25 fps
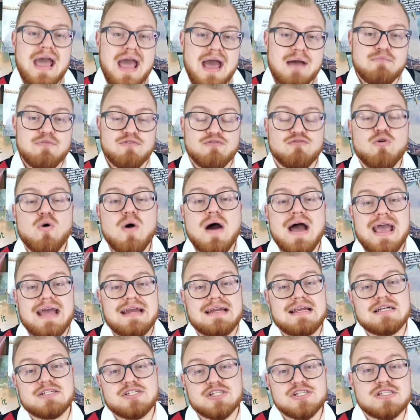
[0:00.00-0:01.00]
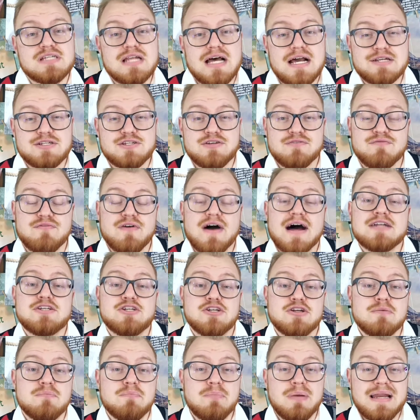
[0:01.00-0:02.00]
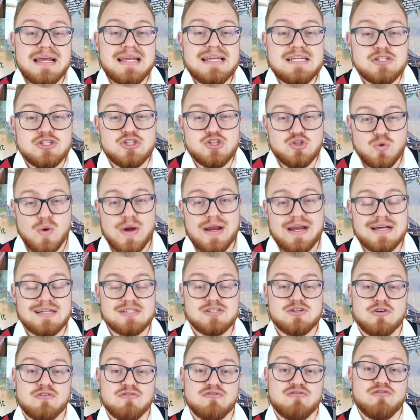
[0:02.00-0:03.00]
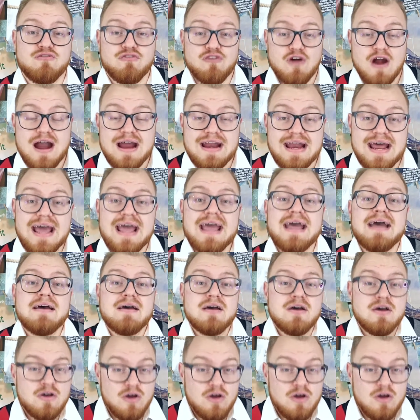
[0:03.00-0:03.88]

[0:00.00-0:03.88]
And before I end, I'd just like to invite you to please join us on Friday.